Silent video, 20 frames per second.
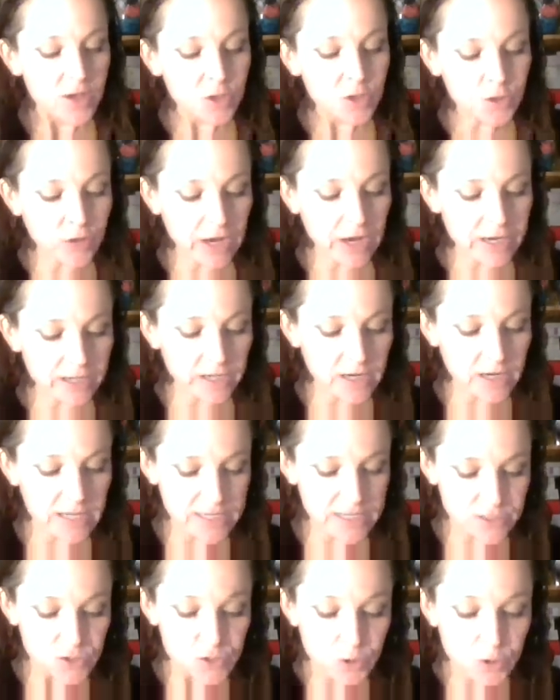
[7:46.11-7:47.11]
Creator
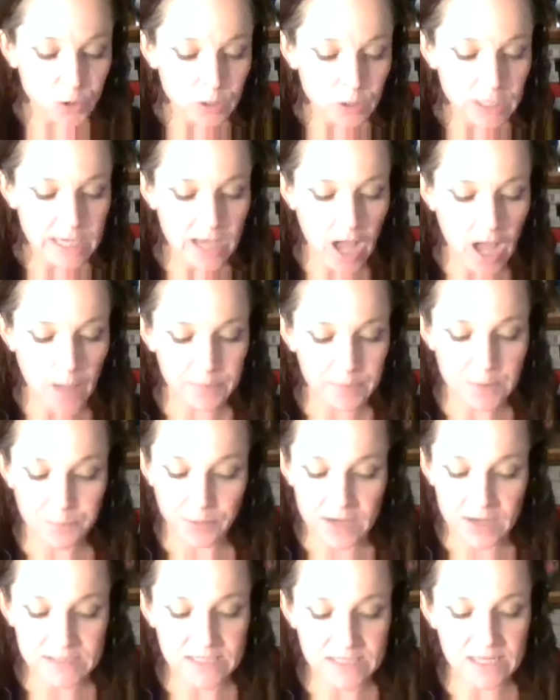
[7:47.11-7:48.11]
is truly
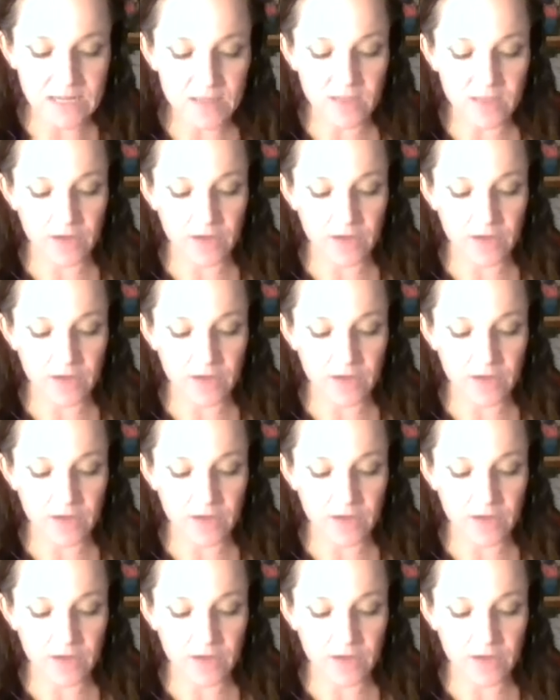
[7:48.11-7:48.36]
omnipresent.